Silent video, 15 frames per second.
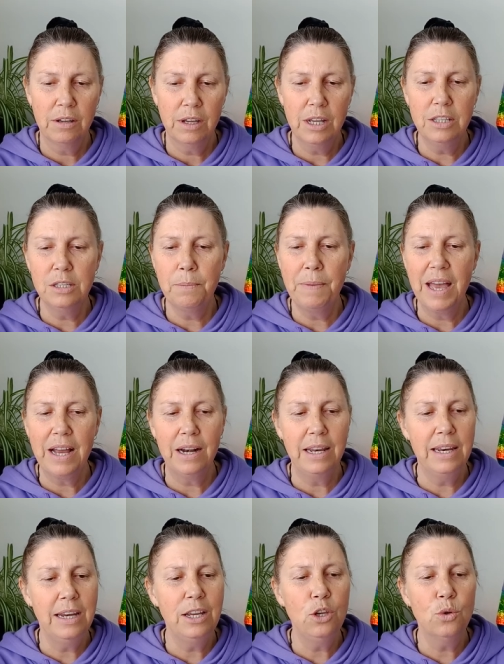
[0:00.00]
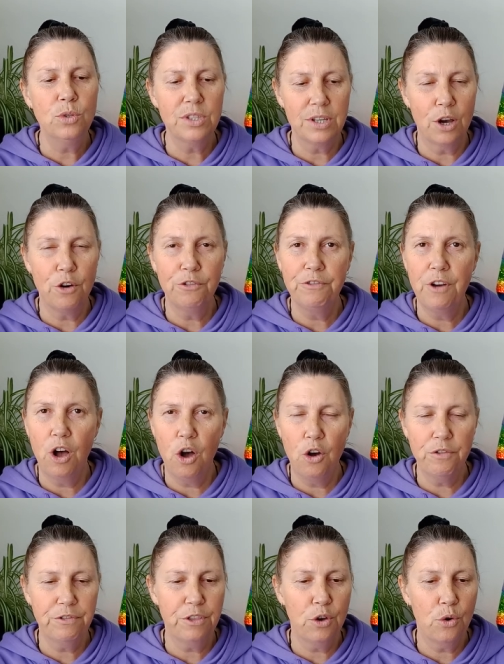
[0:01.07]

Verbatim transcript: It's about letting yourself off the